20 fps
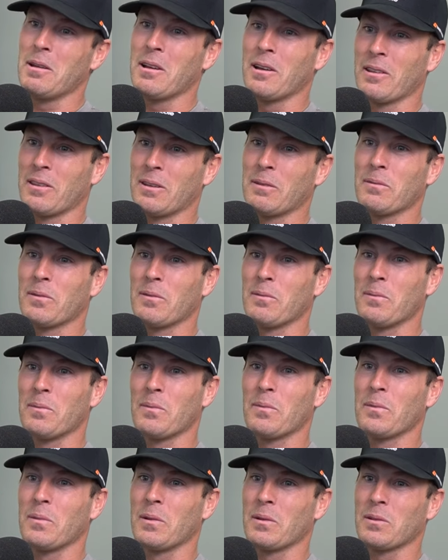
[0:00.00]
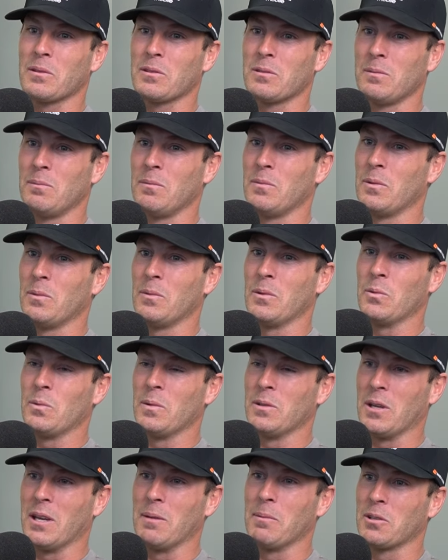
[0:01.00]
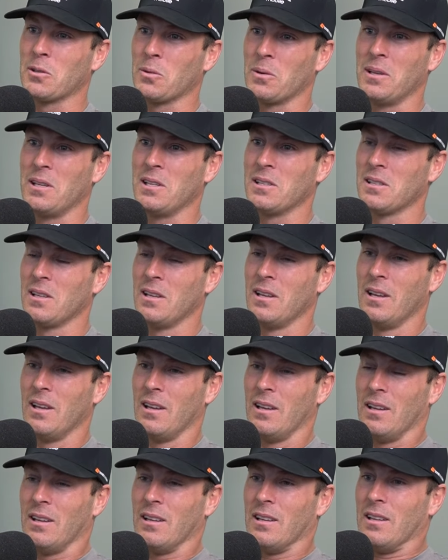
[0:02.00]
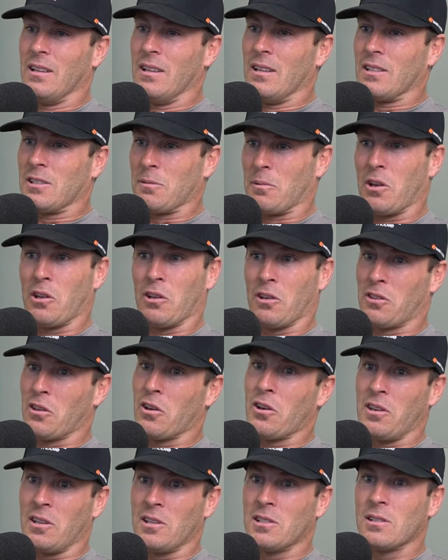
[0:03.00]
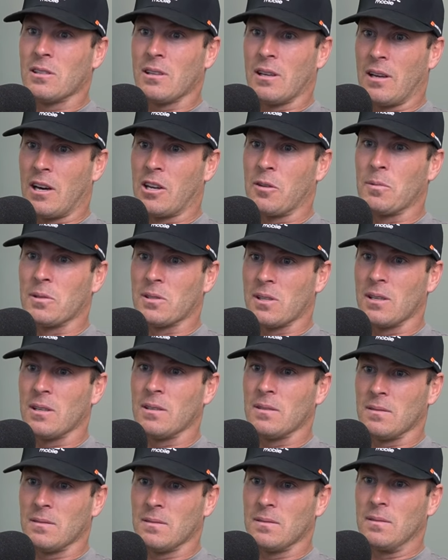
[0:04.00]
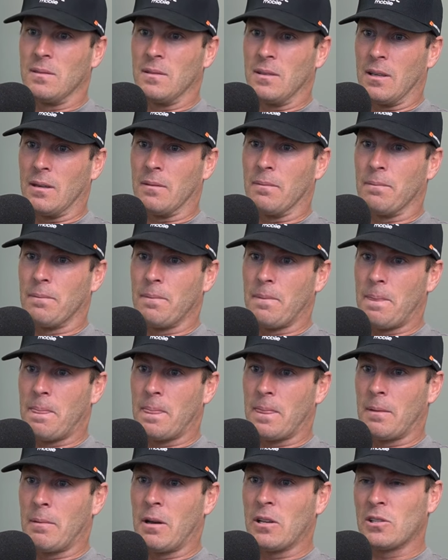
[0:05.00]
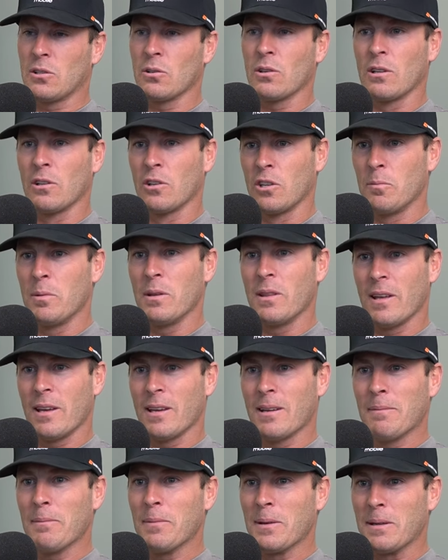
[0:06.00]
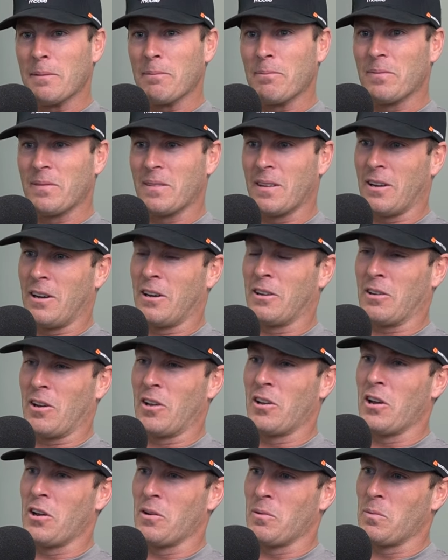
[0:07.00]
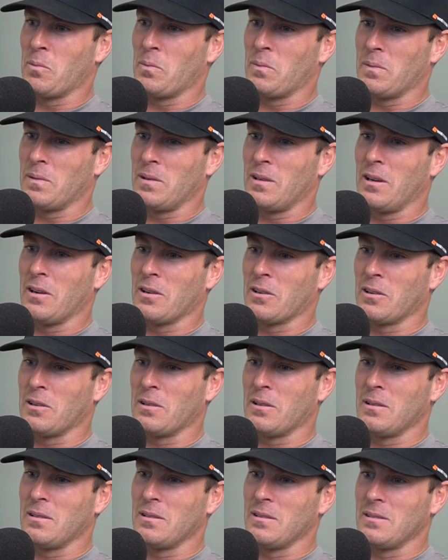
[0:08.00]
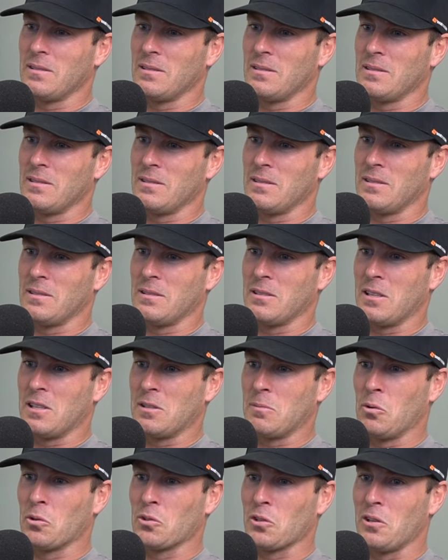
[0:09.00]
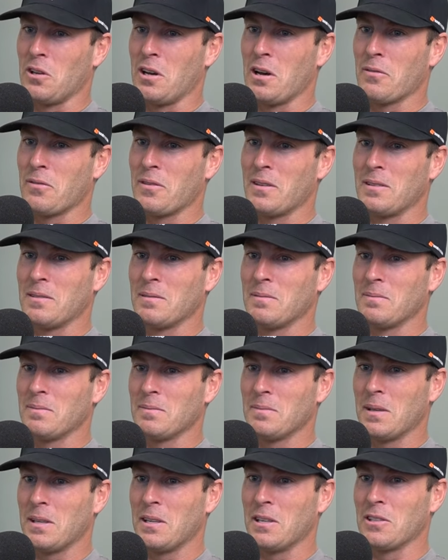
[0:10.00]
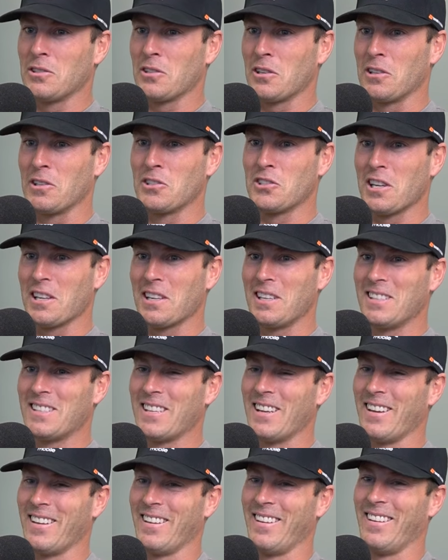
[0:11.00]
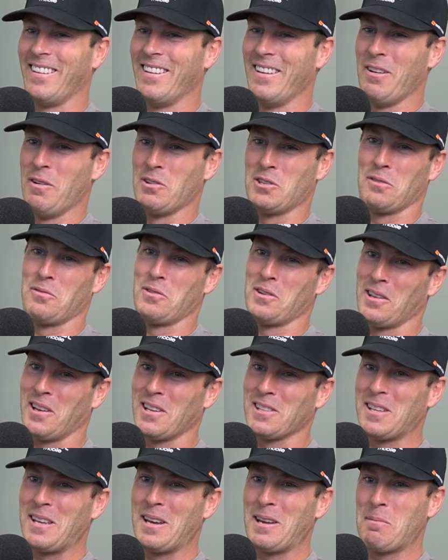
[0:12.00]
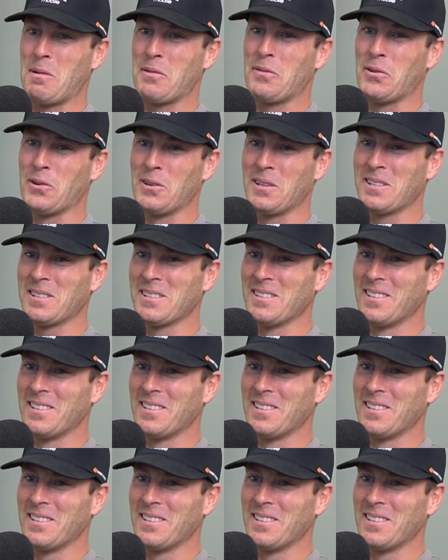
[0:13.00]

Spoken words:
I think between my 20s to my early 30s, 100%. Yeah. I still got a little bit there, but I know, there's more to life than an adrenaline junkie, so, which I've realised now in my 40s.